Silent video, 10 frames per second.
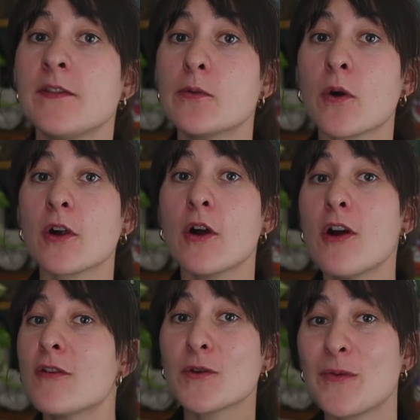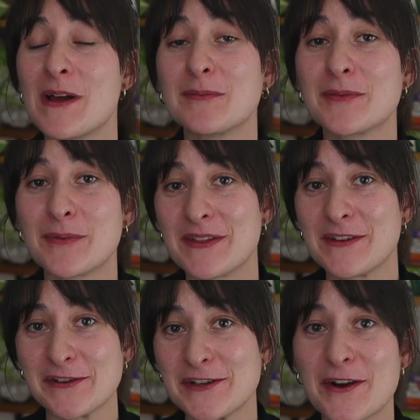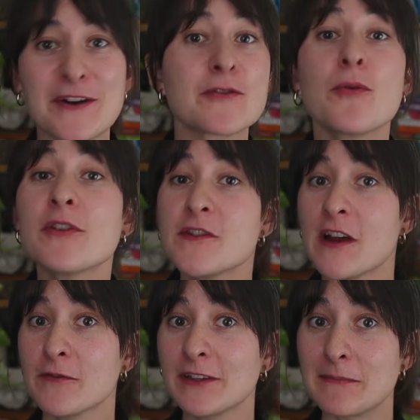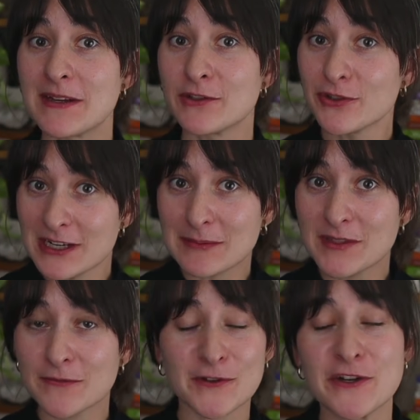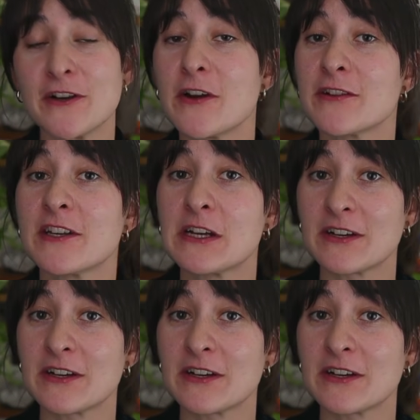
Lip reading: If you are overwhelmed with your yard, or if you have really big dreams for your yard that